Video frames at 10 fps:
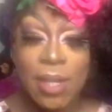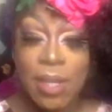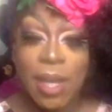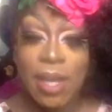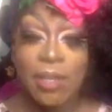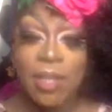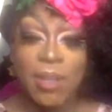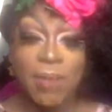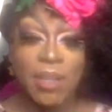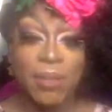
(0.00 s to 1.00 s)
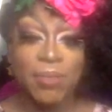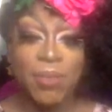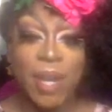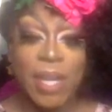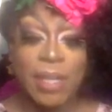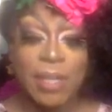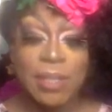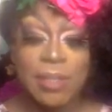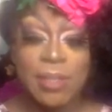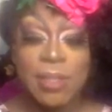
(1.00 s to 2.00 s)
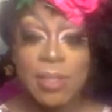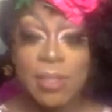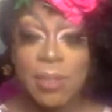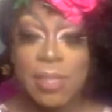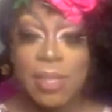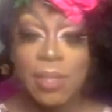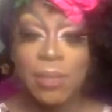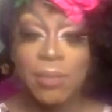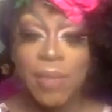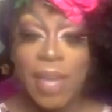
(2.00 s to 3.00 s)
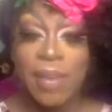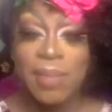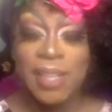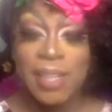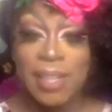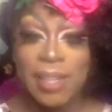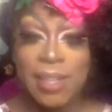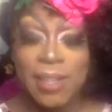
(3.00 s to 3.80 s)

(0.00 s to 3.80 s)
you can invite your friends, so you can tell your family.